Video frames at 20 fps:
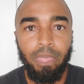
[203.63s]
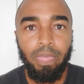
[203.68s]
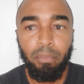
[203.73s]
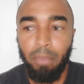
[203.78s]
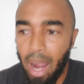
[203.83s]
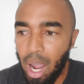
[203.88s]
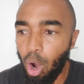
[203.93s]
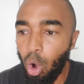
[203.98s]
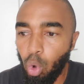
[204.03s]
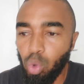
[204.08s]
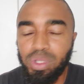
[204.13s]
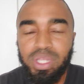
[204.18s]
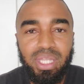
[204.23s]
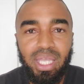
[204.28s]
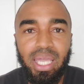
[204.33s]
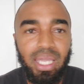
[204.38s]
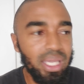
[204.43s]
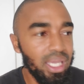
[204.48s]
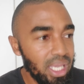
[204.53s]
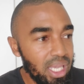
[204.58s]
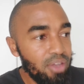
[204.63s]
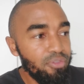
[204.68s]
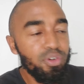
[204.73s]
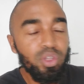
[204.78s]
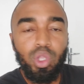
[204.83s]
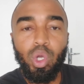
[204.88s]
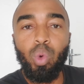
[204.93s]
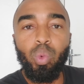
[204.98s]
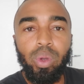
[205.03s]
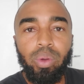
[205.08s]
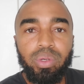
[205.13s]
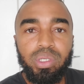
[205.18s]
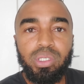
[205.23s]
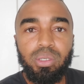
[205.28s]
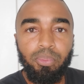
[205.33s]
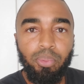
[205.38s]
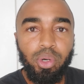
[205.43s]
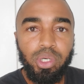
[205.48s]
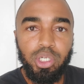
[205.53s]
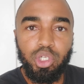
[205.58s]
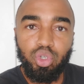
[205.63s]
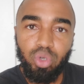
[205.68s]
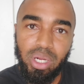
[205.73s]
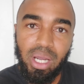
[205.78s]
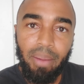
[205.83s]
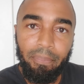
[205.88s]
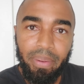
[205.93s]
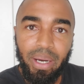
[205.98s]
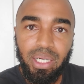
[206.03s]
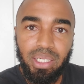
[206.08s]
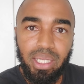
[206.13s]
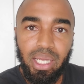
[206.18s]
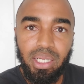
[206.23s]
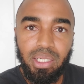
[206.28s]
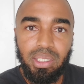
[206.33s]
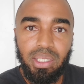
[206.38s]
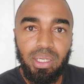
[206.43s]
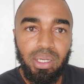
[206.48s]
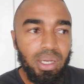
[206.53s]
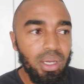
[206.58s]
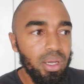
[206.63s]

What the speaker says: My whole thing, even though we were supported during apartheid,